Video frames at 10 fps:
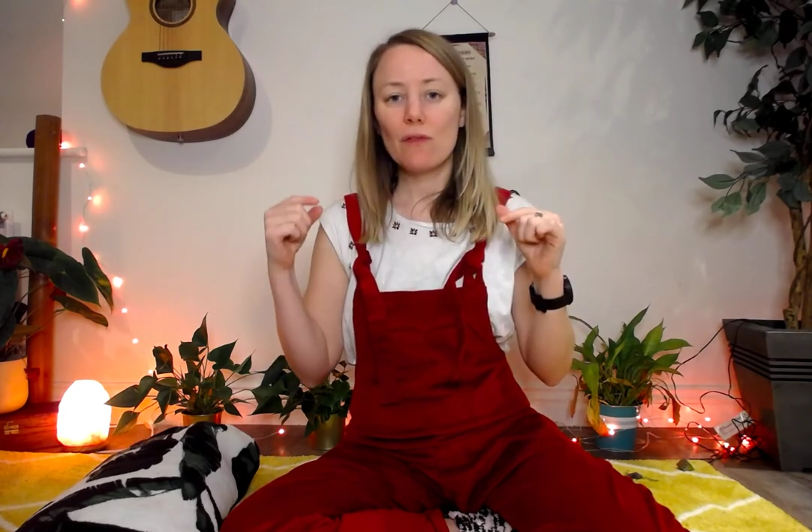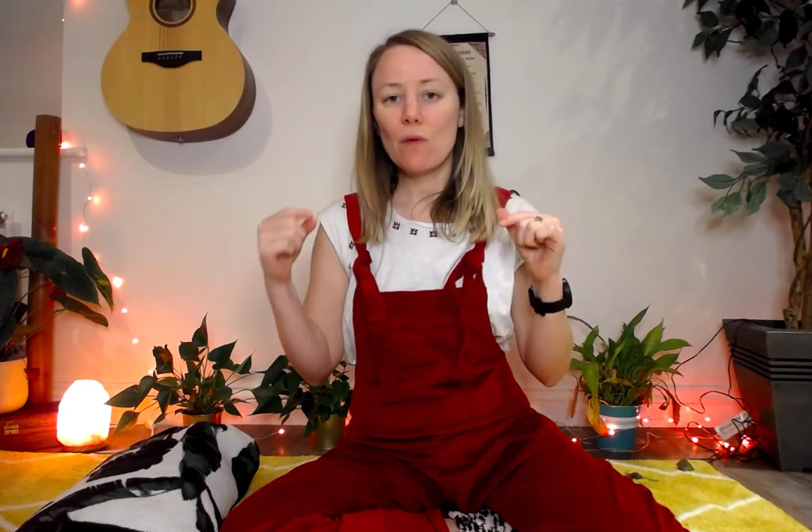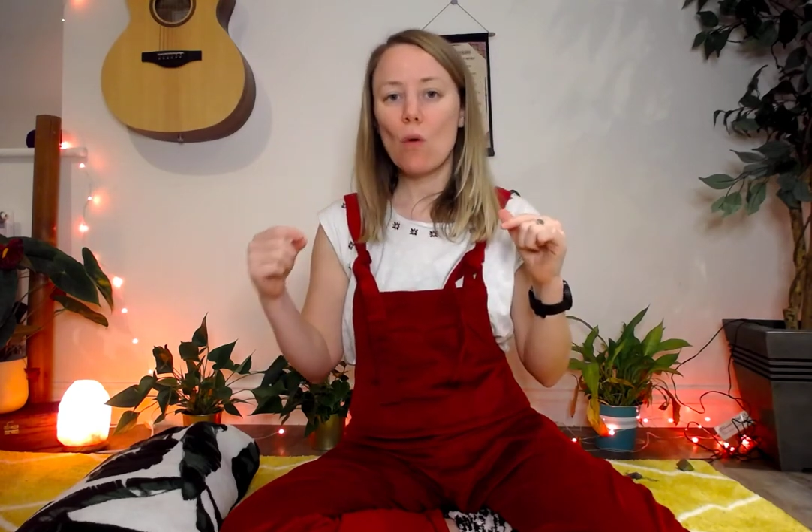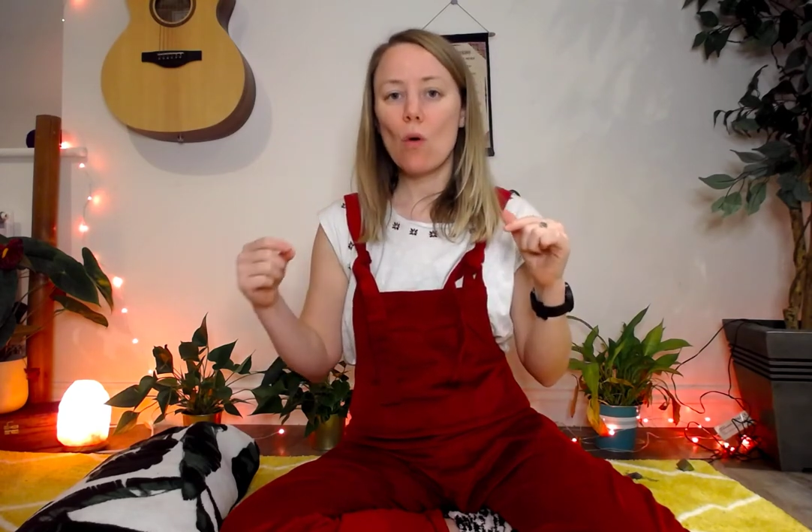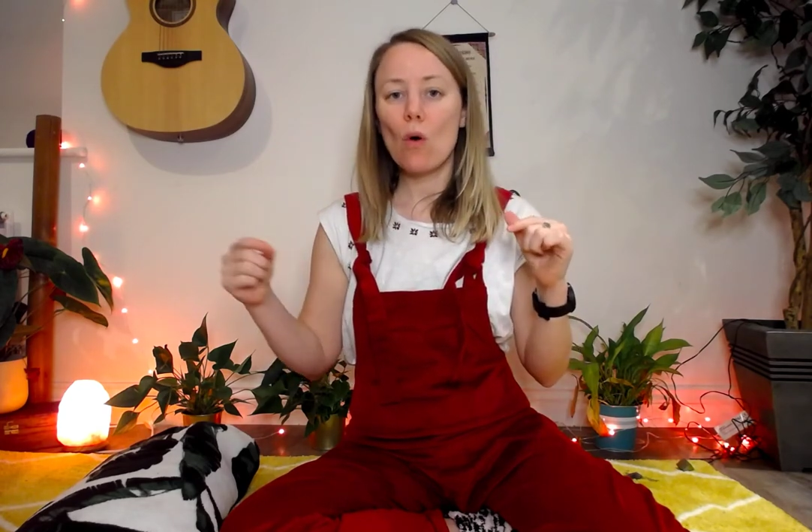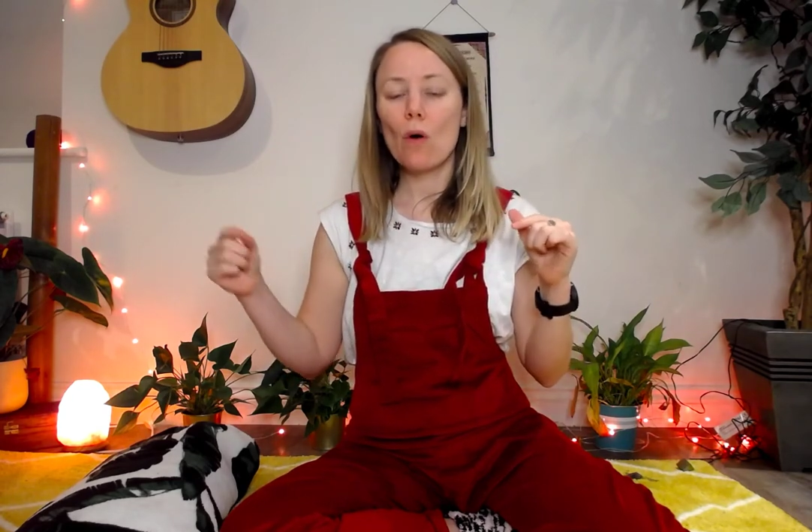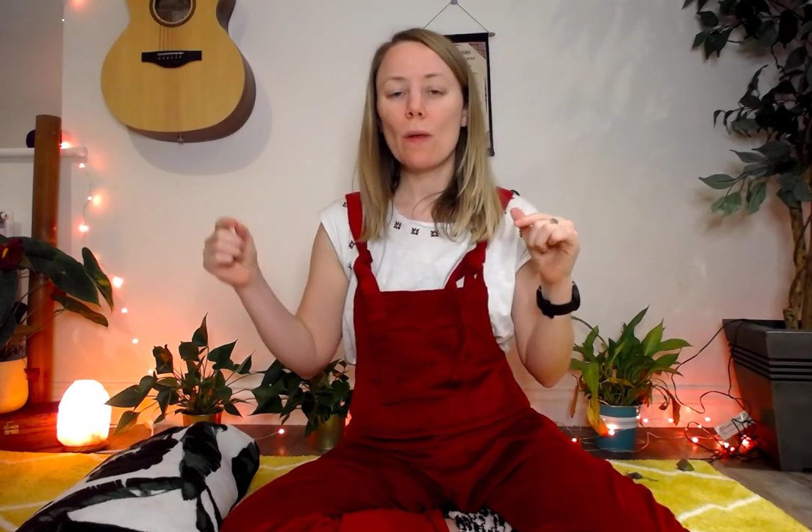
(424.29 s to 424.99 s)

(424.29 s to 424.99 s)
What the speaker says: 4,